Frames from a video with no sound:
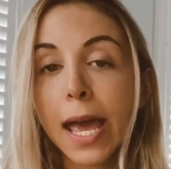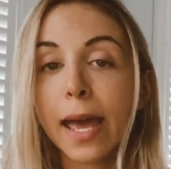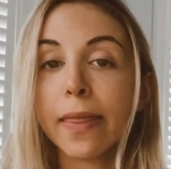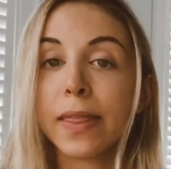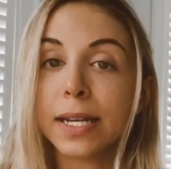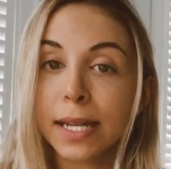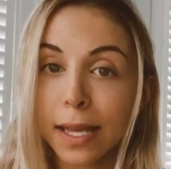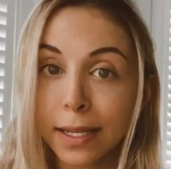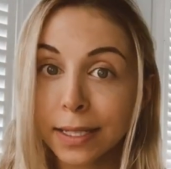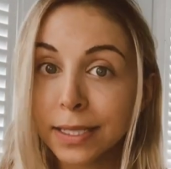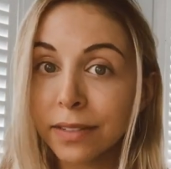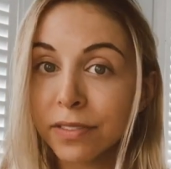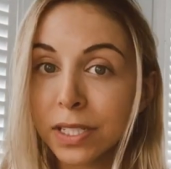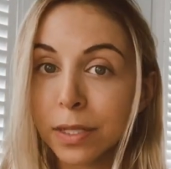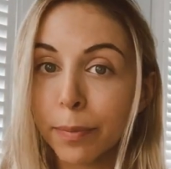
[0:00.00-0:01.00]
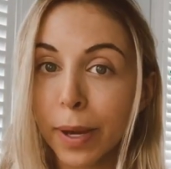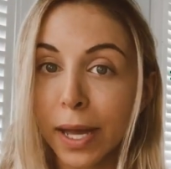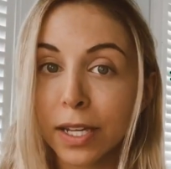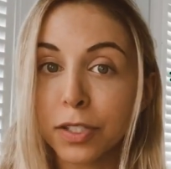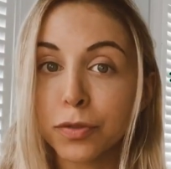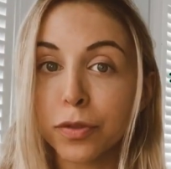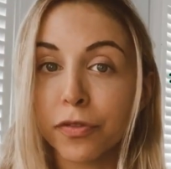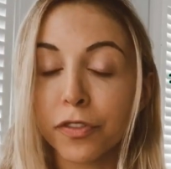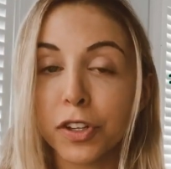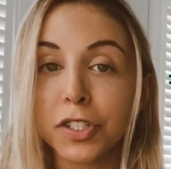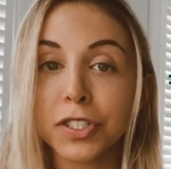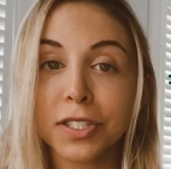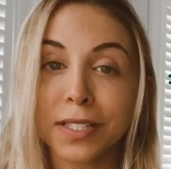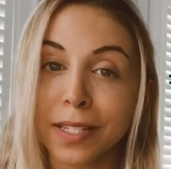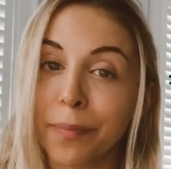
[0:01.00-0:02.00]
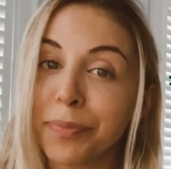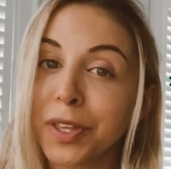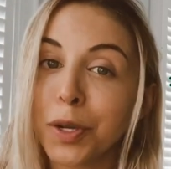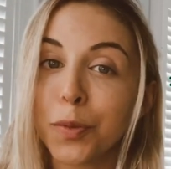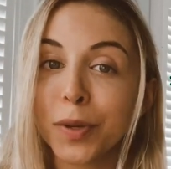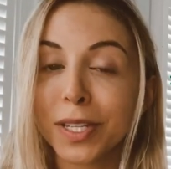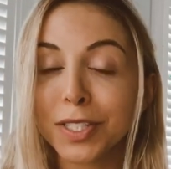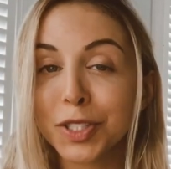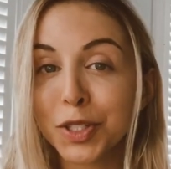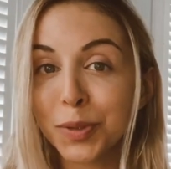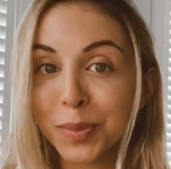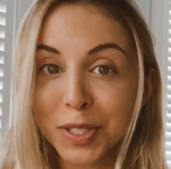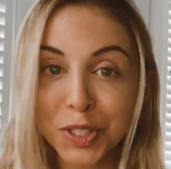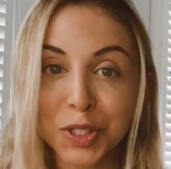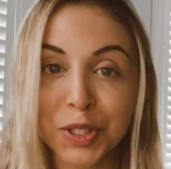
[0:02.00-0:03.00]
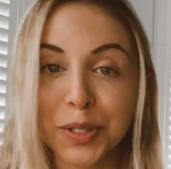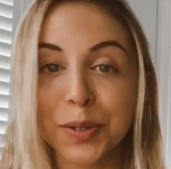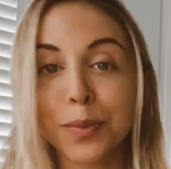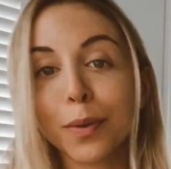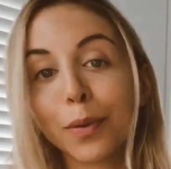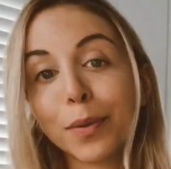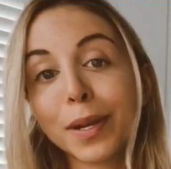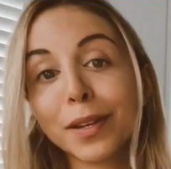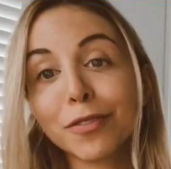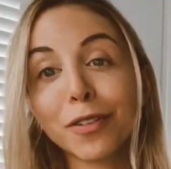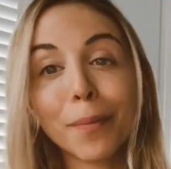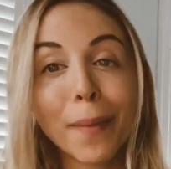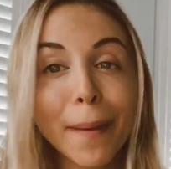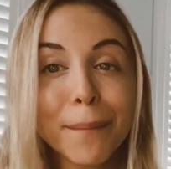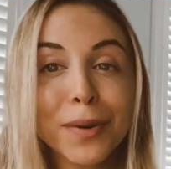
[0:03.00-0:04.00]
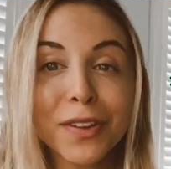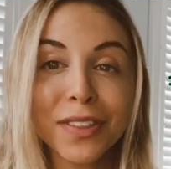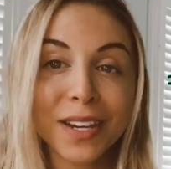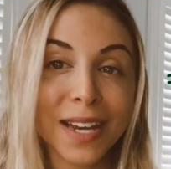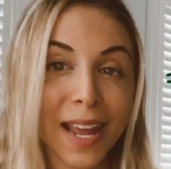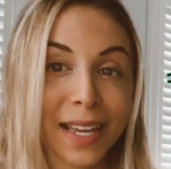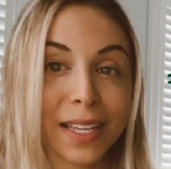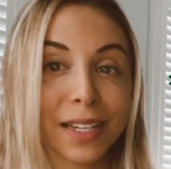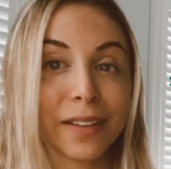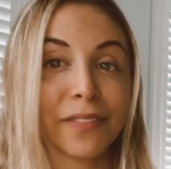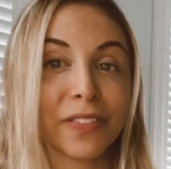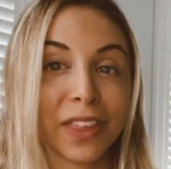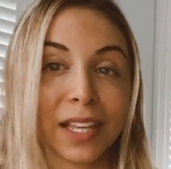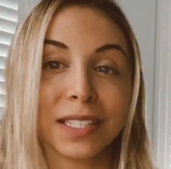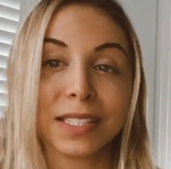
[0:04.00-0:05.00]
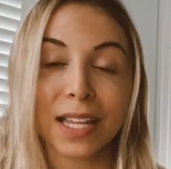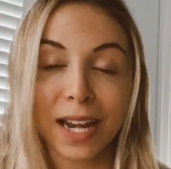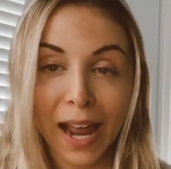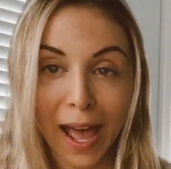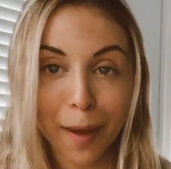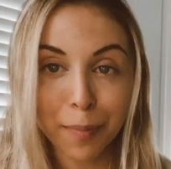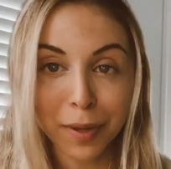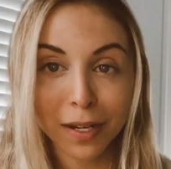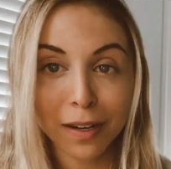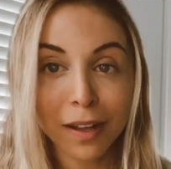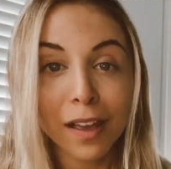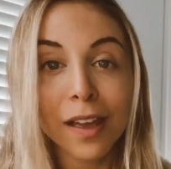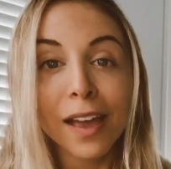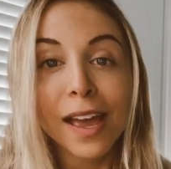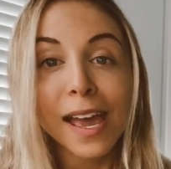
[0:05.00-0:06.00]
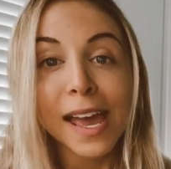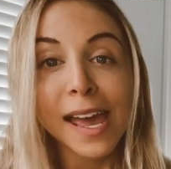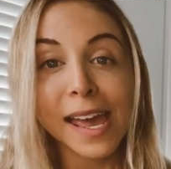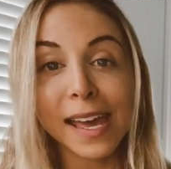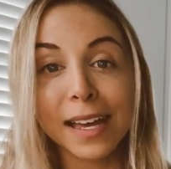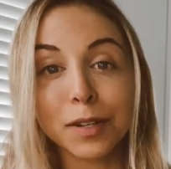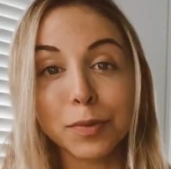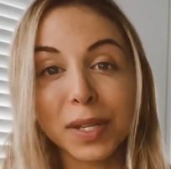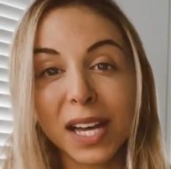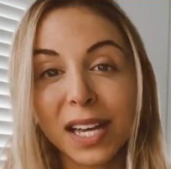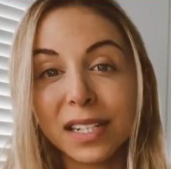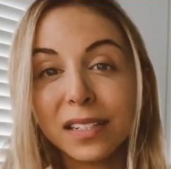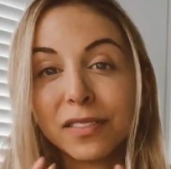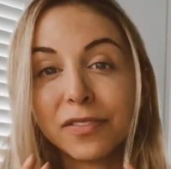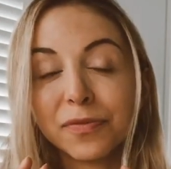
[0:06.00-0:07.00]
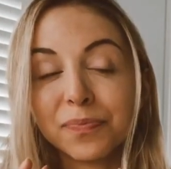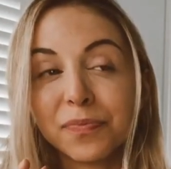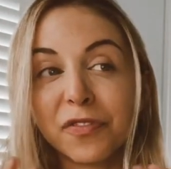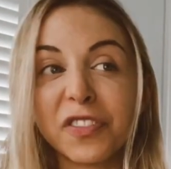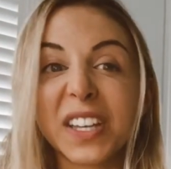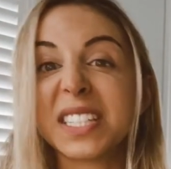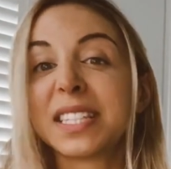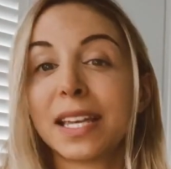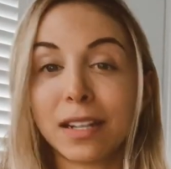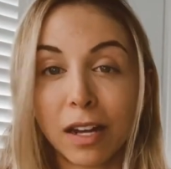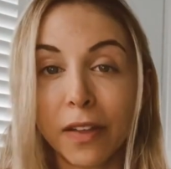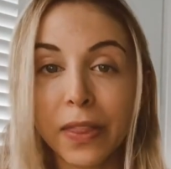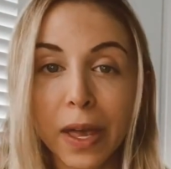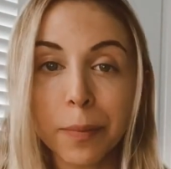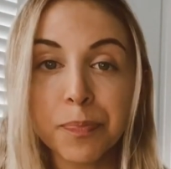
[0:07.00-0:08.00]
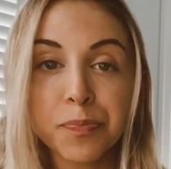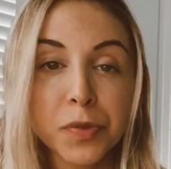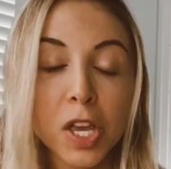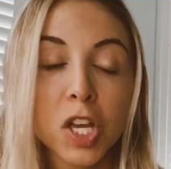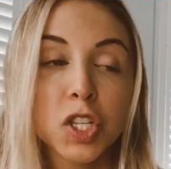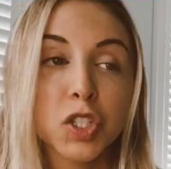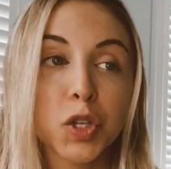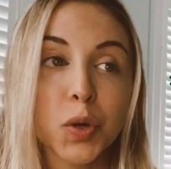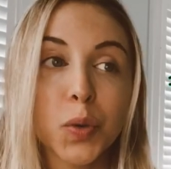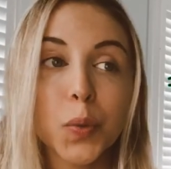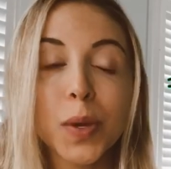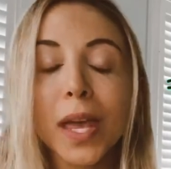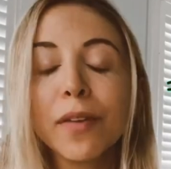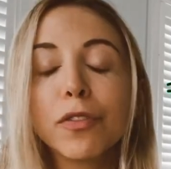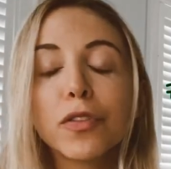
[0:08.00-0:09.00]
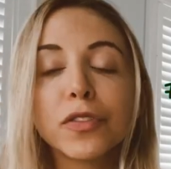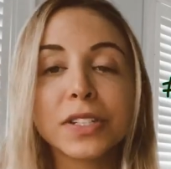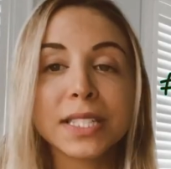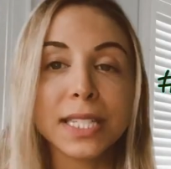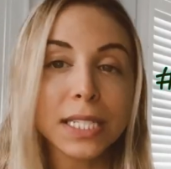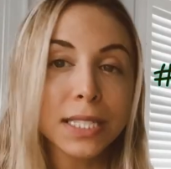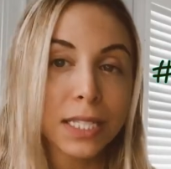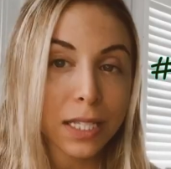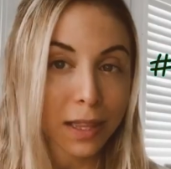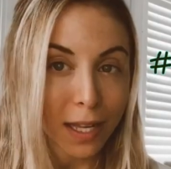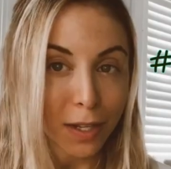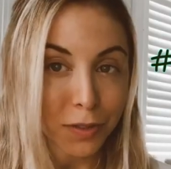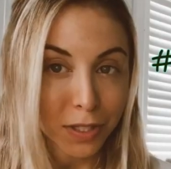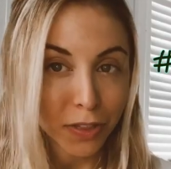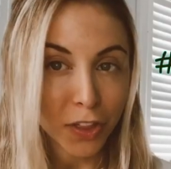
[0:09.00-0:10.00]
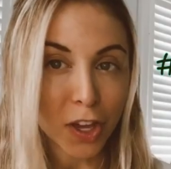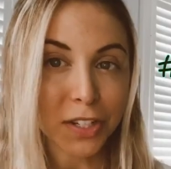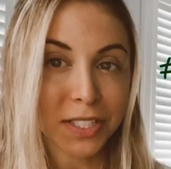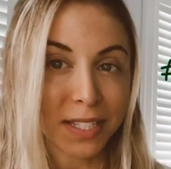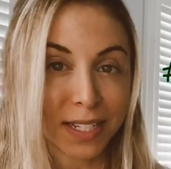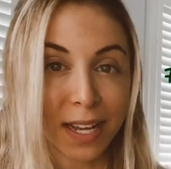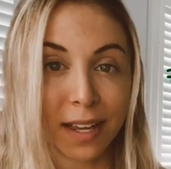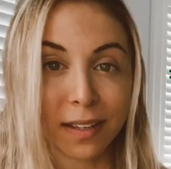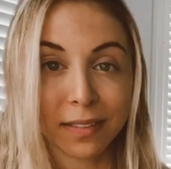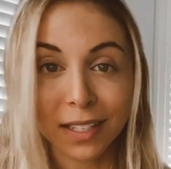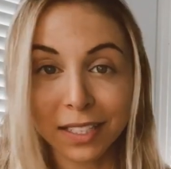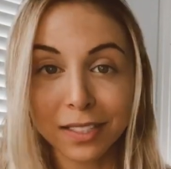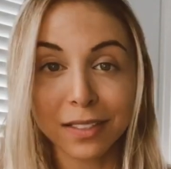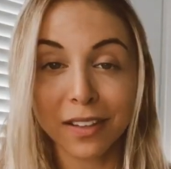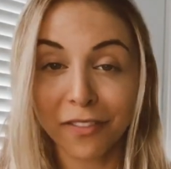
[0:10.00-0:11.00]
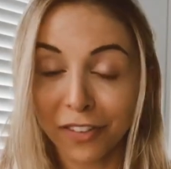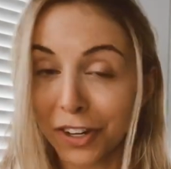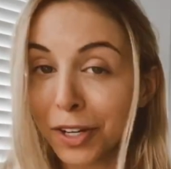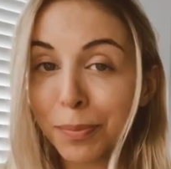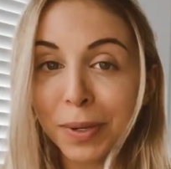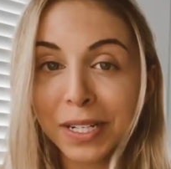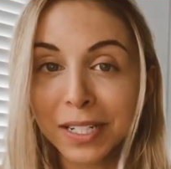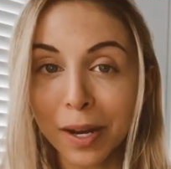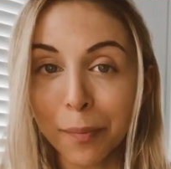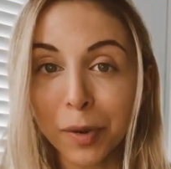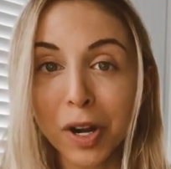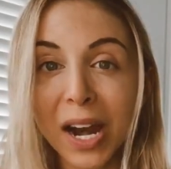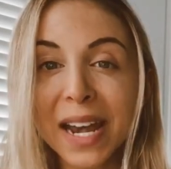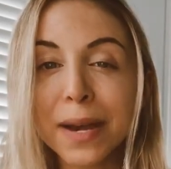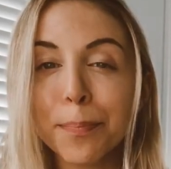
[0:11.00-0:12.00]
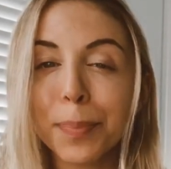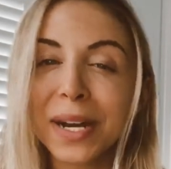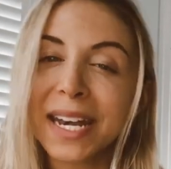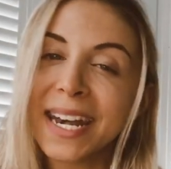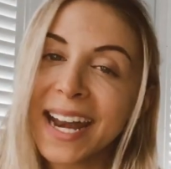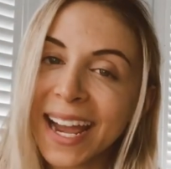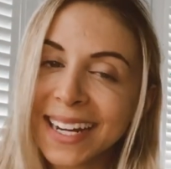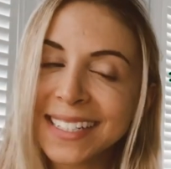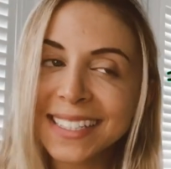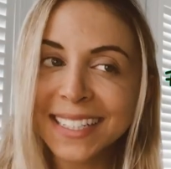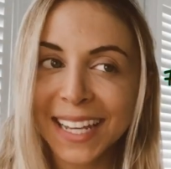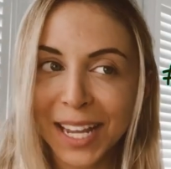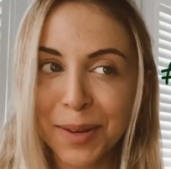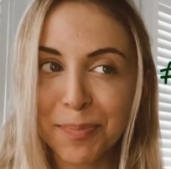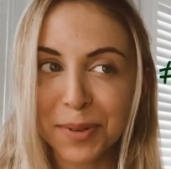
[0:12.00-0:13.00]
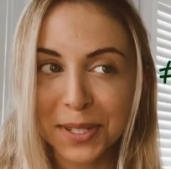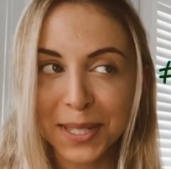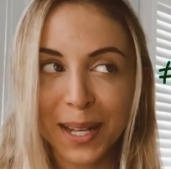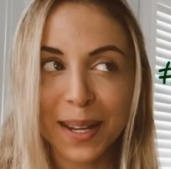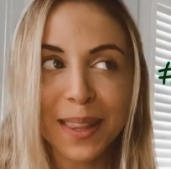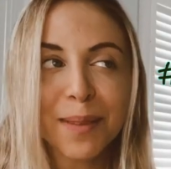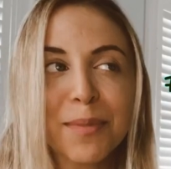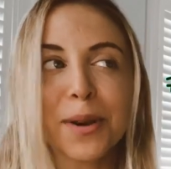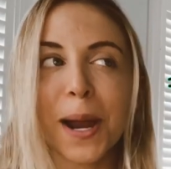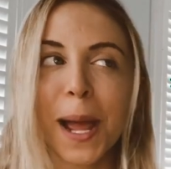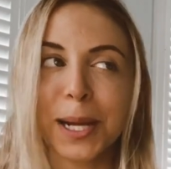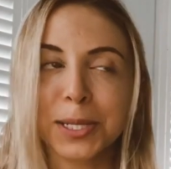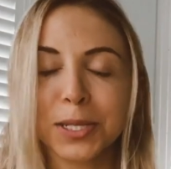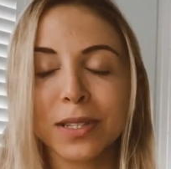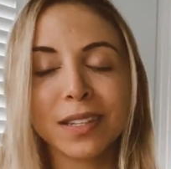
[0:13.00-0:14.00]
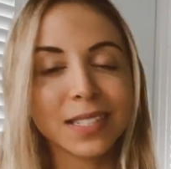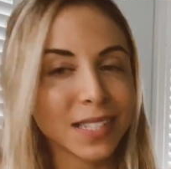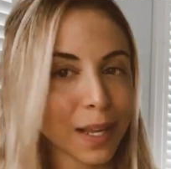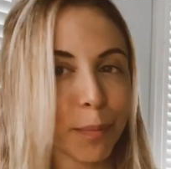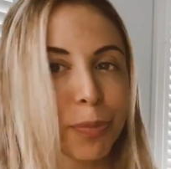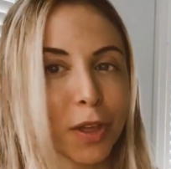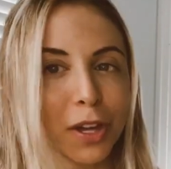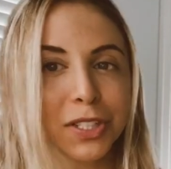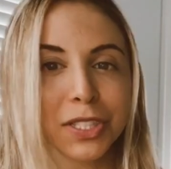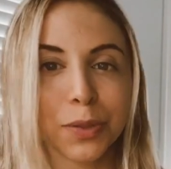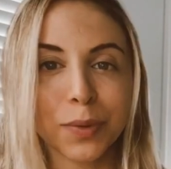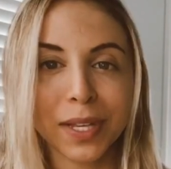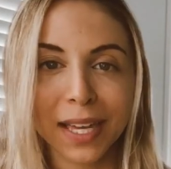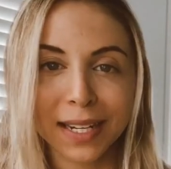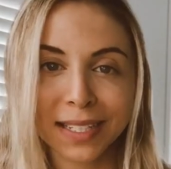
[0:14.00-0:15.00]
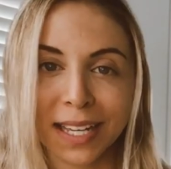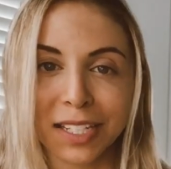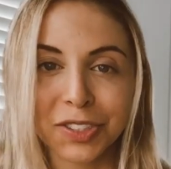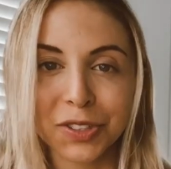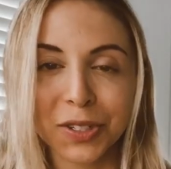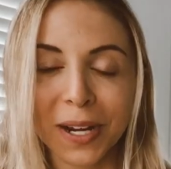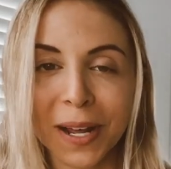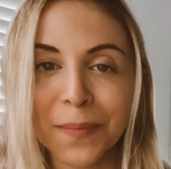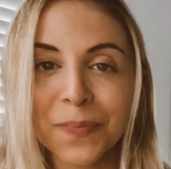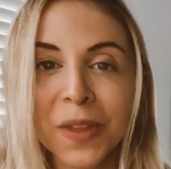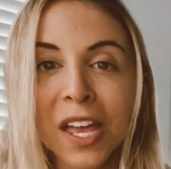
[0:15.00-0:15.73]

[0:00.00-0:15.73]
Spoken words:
And the negativity bias refers to something we as humans do where we remember the negative things that happen and we kind of fixate on them. So we have over 60,000 thoughts a day. That's a very big number, but 98% of are actually the same thoughts that we had yesterday.